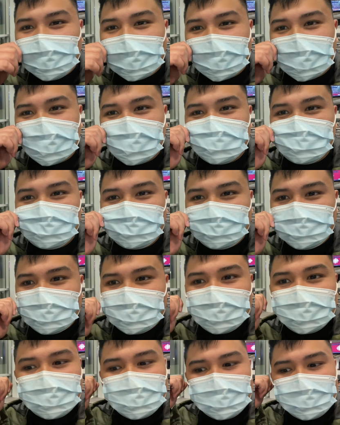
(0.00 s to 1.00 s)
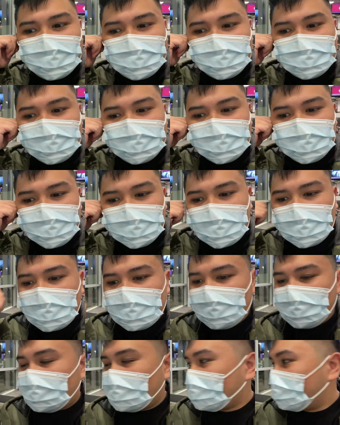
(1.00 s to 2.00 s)
Um, we
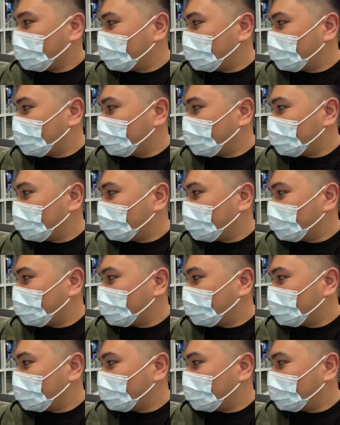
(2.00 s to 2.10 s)
uh, went